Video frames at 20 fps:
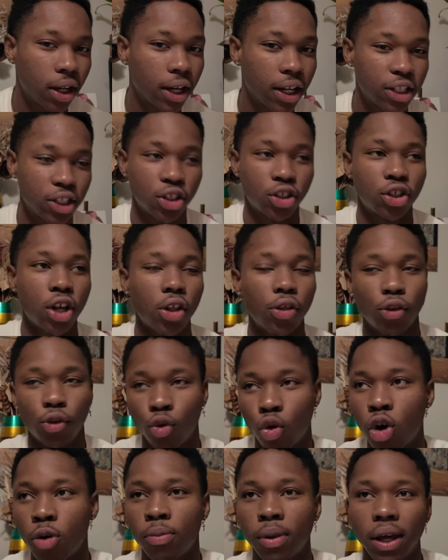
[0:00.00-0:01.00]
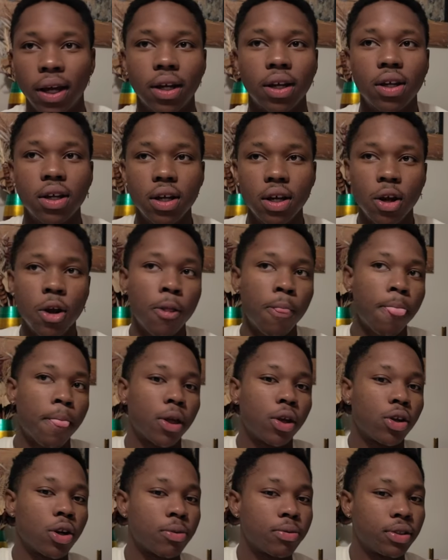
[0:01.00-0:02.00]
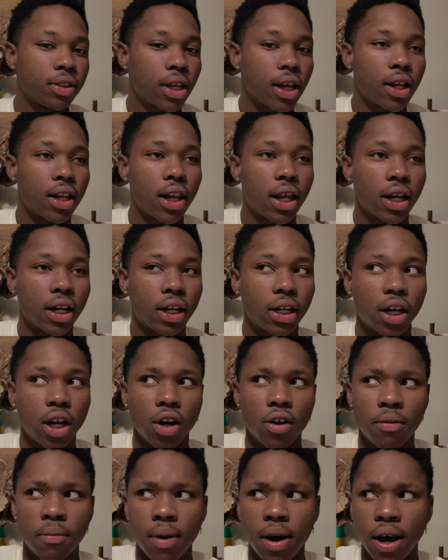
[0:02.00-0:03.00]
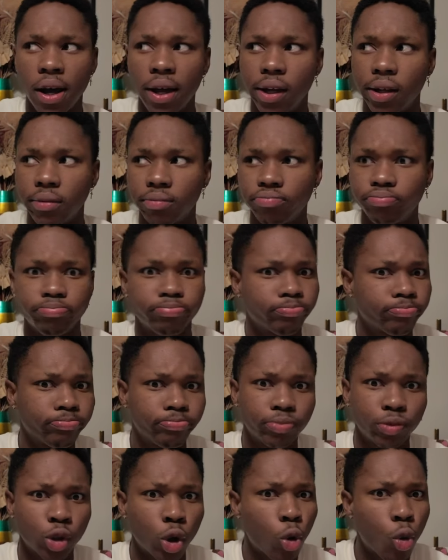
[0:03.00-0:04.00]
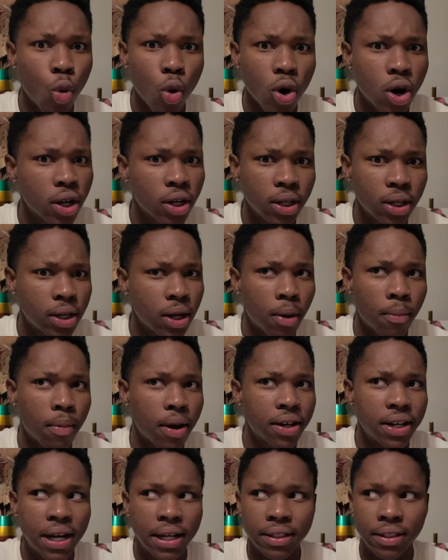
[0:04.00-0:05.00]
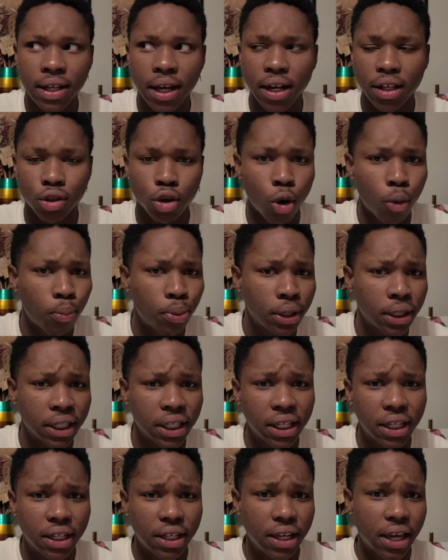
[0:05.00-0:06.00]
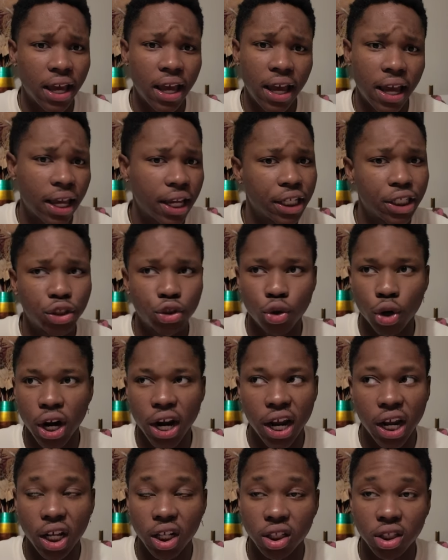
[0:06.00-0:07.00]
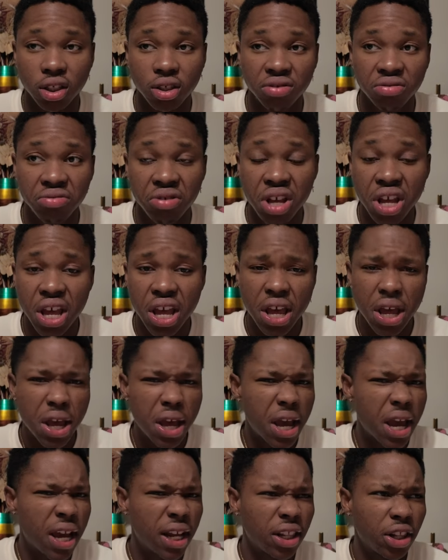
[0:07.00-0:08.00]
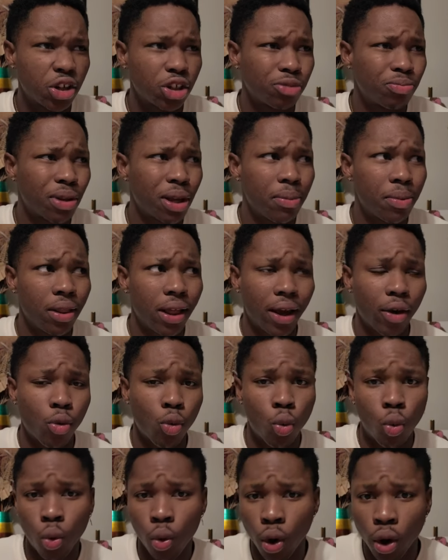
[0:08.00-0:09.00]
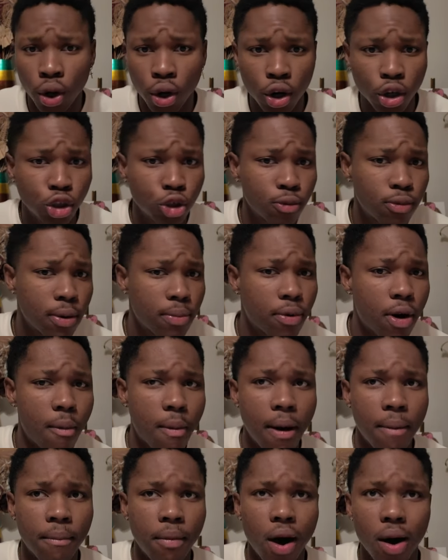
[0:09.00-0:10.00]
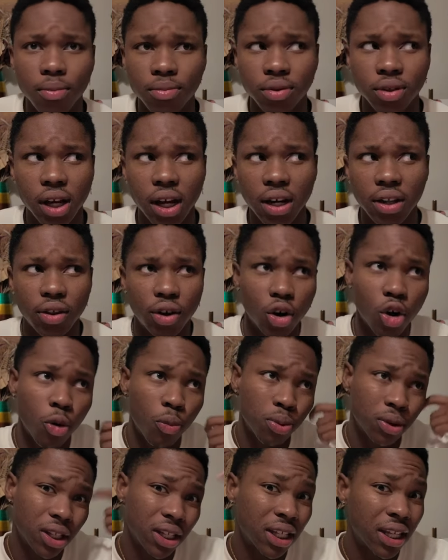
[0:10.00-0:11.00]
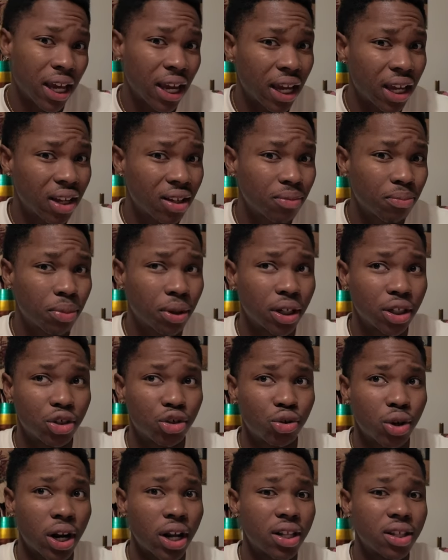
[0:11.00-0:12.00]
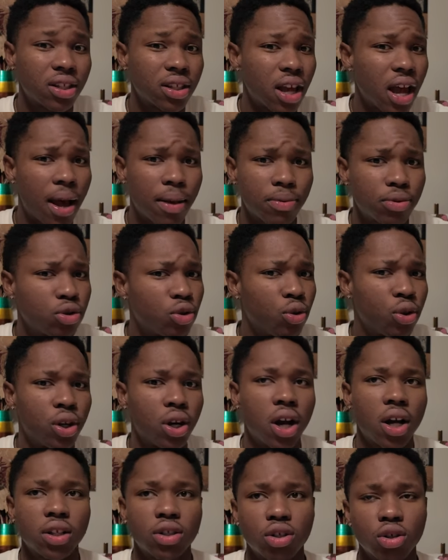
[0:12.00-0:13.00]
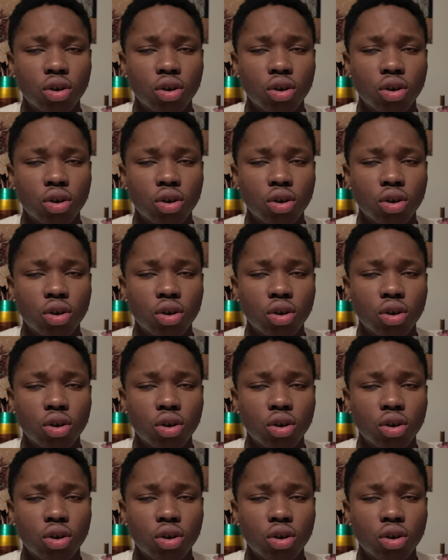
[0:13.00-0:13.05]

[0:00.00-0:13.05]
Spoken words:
Like it's just not the norm. Like, you know what I'm saying? Like no one on my dad's side is openly gay, trans, and there's maybe like one or two people on my mom's side that are openly gay, but trans, absolutely not.